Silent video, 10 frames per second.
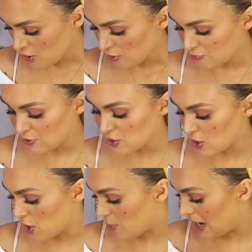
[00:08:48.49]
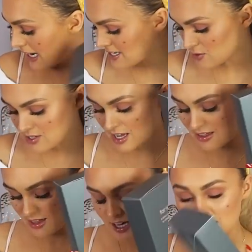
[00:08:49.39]
for you, a little
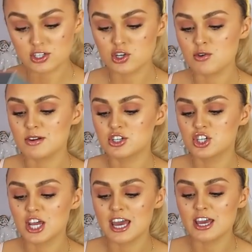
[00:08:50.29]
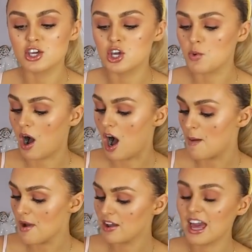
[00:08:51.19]
something to cheer you
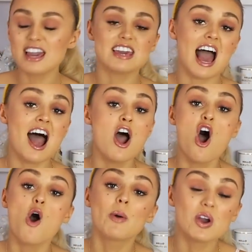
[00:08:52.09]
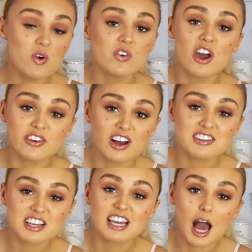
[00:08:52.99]
up. Okay, yeah, we all know
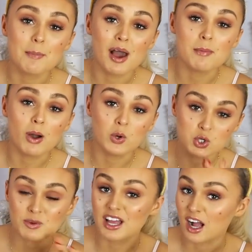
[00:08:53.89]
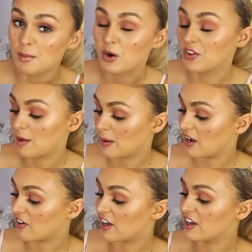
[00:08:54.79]
girls can get a bit emotional when they're coming on their
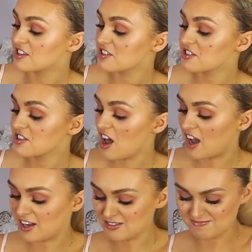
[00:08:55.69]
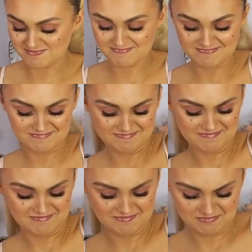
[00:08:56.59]
period. So,
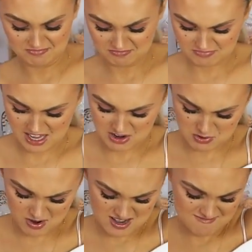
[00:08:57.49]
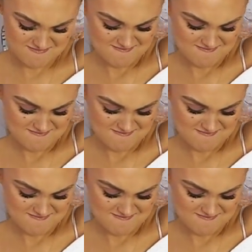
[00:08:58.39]
how do I...